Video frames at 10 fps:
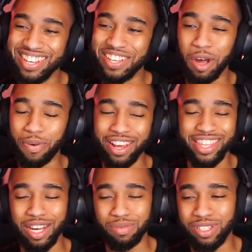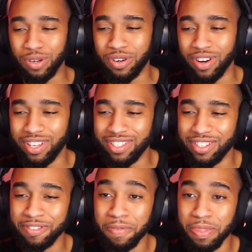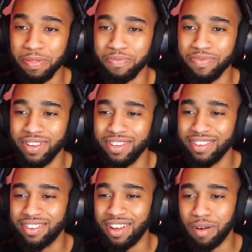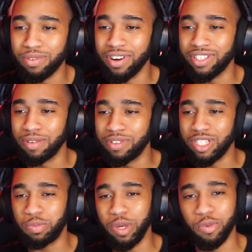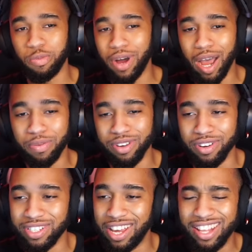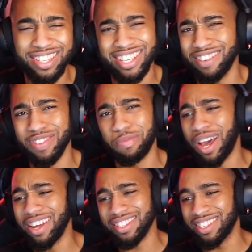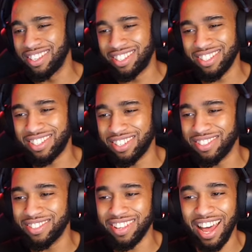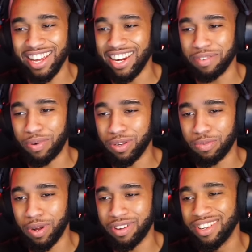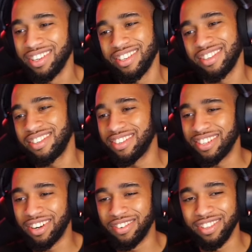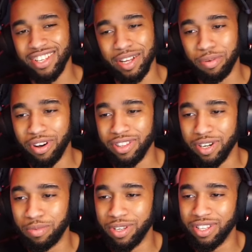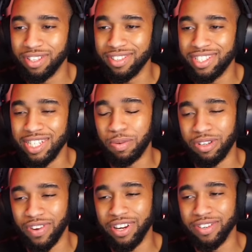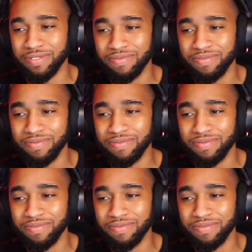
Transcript: Y'all probably think I'm so crazy. I'm sorry, something just being more popular doesn't instantly give it the pass. Like, this shit's still... I gotta get prosper... Pro I don't really like that part right there, but this part's fire.